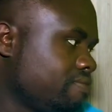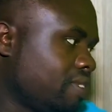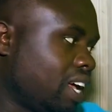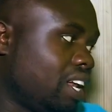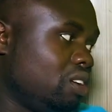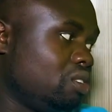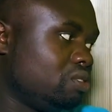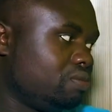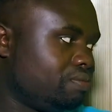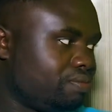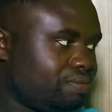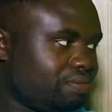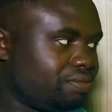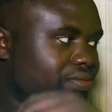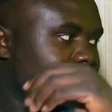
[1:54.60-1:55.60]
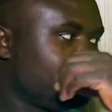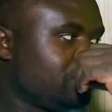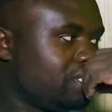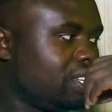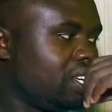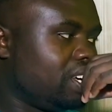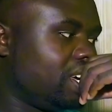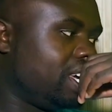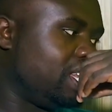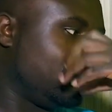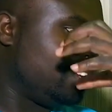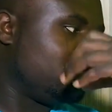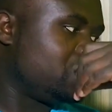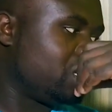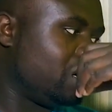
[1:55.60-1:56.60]
alone in a
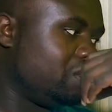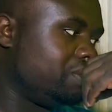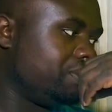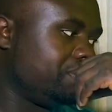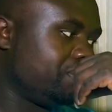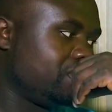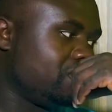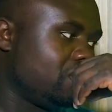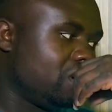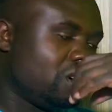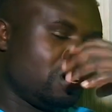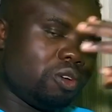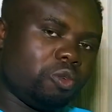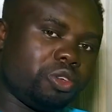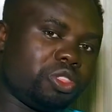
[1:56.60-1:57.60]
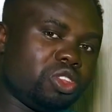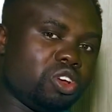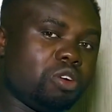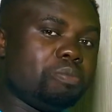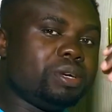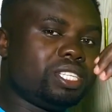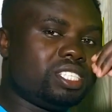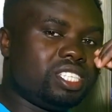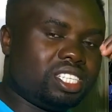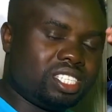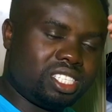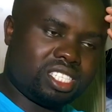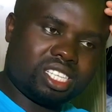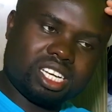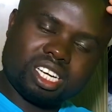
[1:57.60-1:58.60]
new town with no
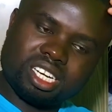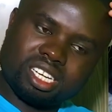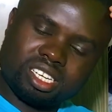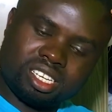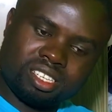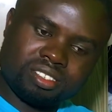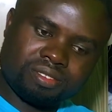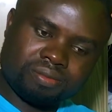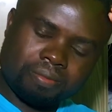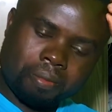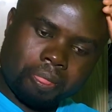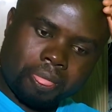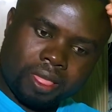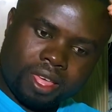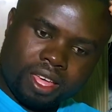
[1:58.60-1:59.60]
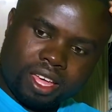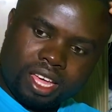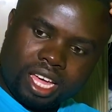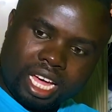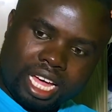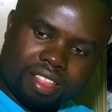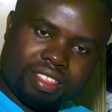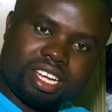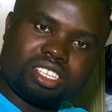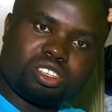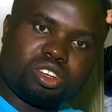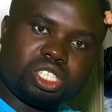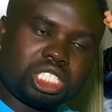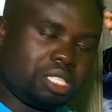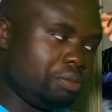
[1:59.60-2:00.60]
business, and that
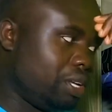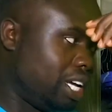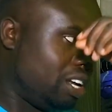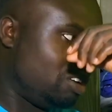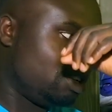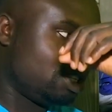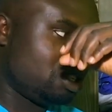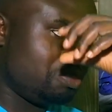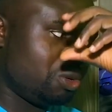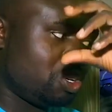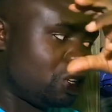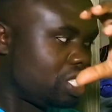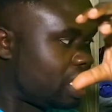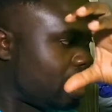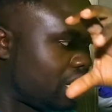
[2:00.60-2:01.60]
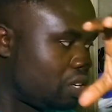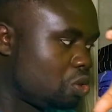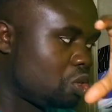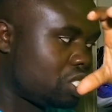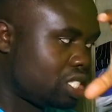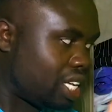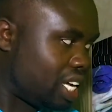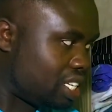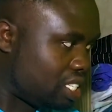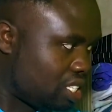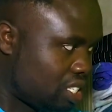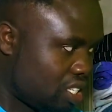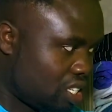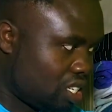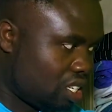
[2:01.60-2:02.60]
cost me a lot because I had to start
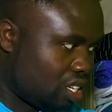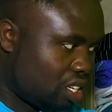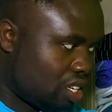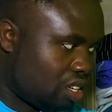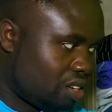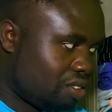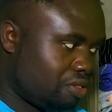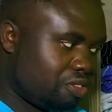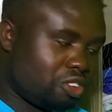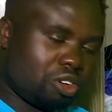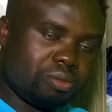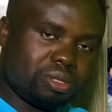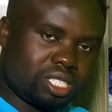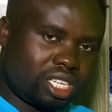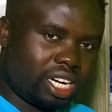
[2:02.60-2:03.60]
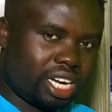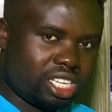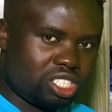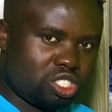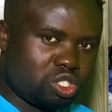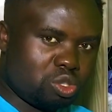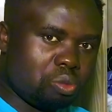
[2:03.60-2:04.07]
from scratch to